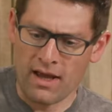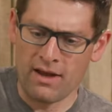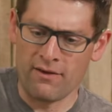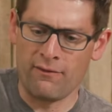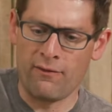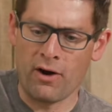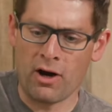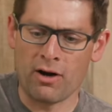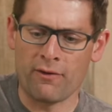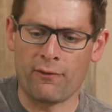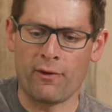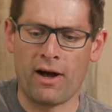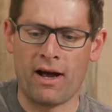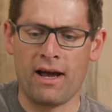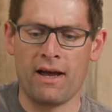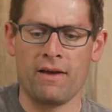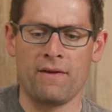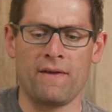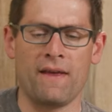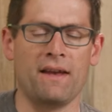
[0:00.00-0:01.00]
and
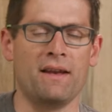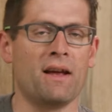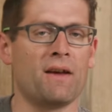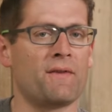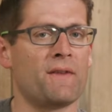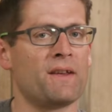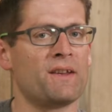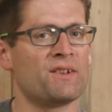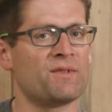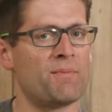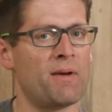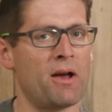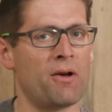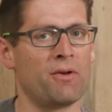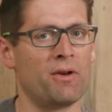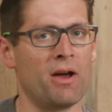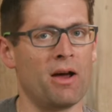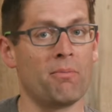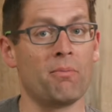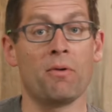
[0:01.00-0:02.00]
verify that nothing is
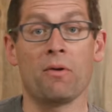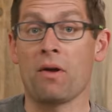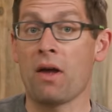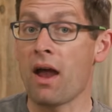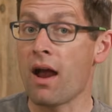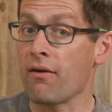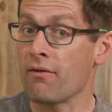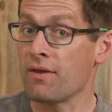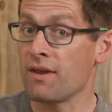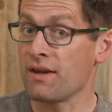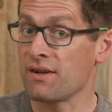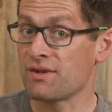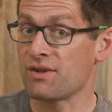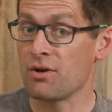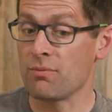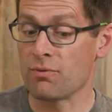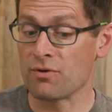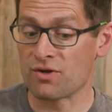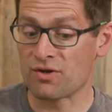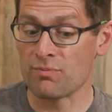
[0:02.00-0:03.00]
bound up. Everything's
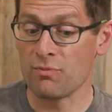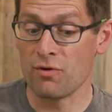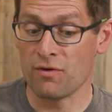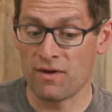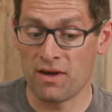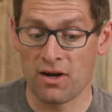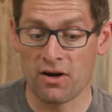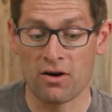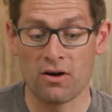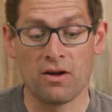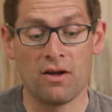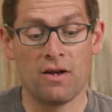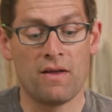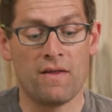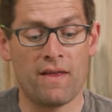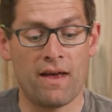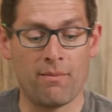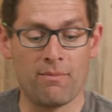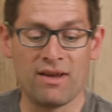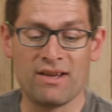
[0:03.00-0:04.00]
super smooth here.
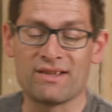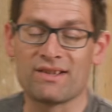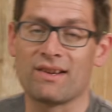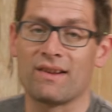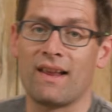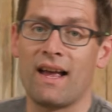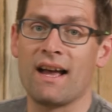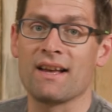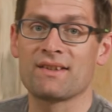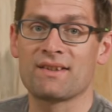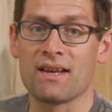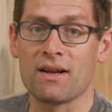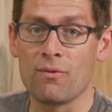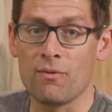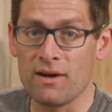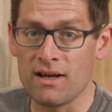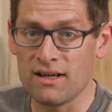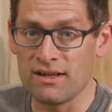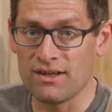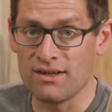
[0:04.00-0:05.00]
That means the last thing
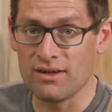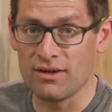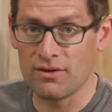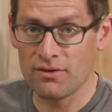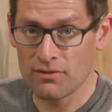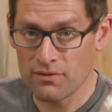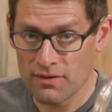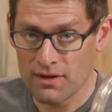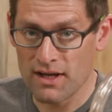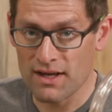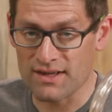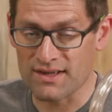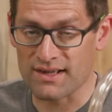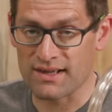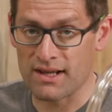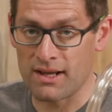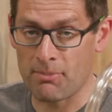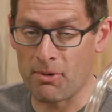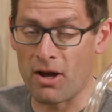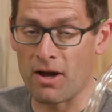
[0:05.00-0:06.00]
we need to do is
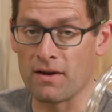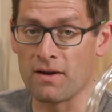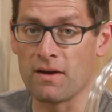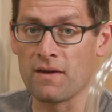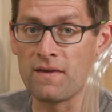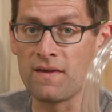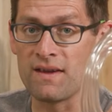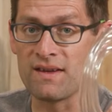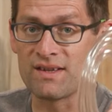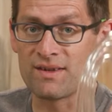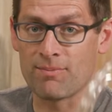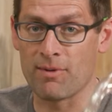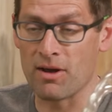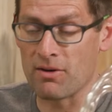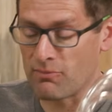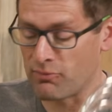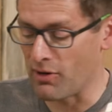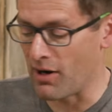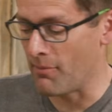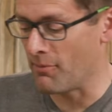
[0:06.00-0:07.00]
slip on the
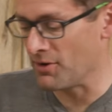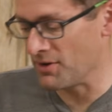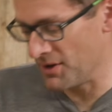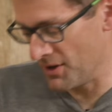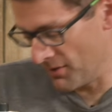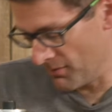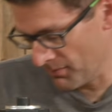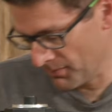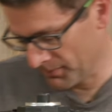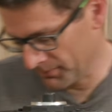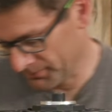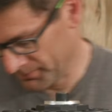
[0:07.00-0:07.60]
spent primer tube.